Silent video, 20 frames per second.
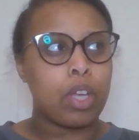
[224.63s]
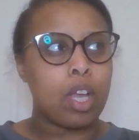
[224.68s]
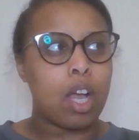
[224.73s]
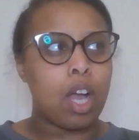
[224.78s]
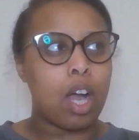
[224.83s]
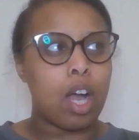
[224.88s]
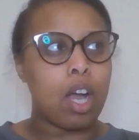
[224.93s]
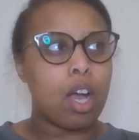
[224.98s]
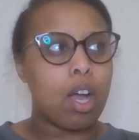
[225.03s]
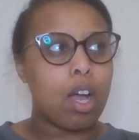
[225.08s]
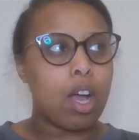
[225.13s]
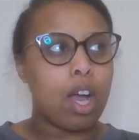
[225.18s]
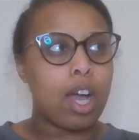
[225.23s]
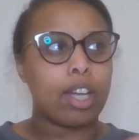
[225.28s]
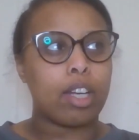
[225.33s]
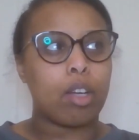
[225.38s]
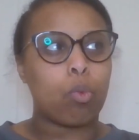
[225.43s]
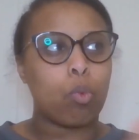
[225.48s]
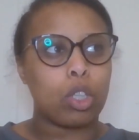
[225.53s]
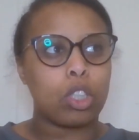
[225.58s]
And
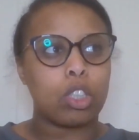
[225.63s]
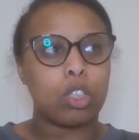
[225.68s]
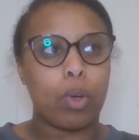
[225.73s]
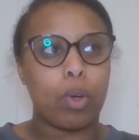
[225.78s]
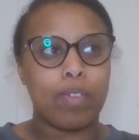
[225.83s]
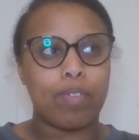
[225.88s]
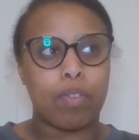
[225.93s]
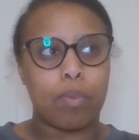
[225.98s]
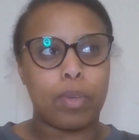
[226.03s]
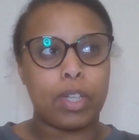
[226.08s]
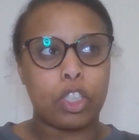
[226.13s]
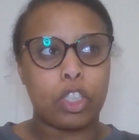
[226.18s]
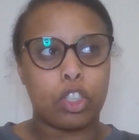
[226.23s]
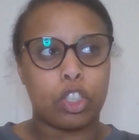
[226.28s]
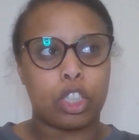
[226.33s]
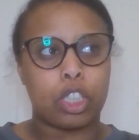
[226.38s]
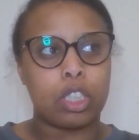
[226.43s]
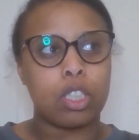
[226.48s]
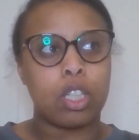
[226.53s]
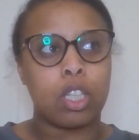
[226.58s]
I wonder what
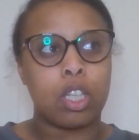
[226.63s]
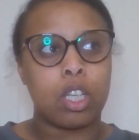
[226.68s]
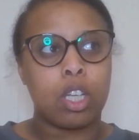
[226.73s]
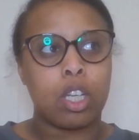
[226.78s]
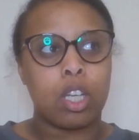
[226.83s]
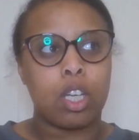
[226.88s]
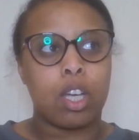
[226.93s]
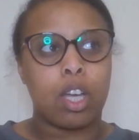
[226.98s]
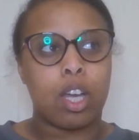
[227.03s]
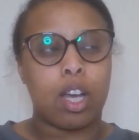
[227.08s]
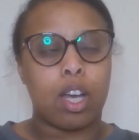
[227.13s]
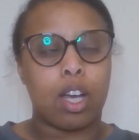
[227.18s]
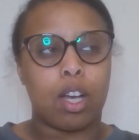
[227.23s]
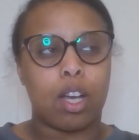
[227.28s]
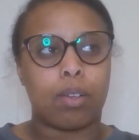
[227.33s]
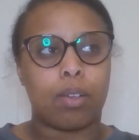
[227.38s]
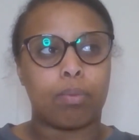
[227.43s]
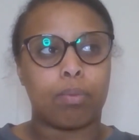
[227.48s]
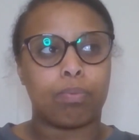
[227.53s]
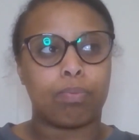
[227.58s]
information
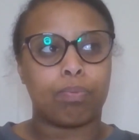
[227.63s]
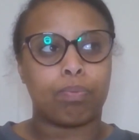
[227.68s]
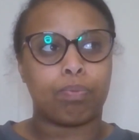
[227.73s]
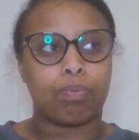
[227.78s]
Gin